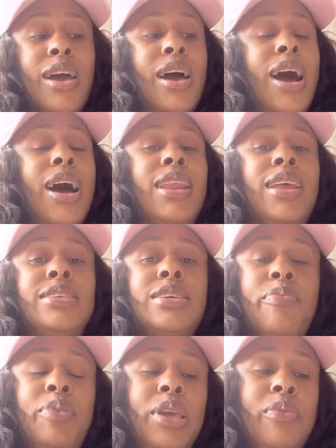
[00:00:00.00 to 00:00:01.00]
A lot
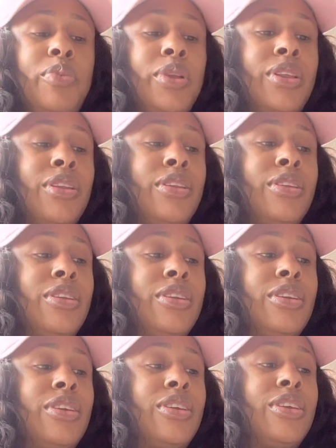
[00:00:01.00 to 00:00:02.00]
of people,
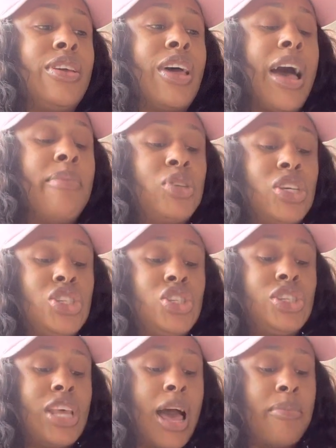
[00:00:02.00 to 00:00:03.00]
I'm
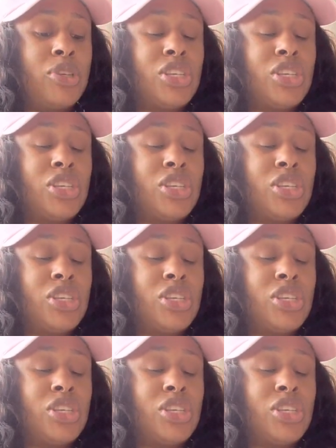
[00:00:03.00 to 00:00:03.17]
trying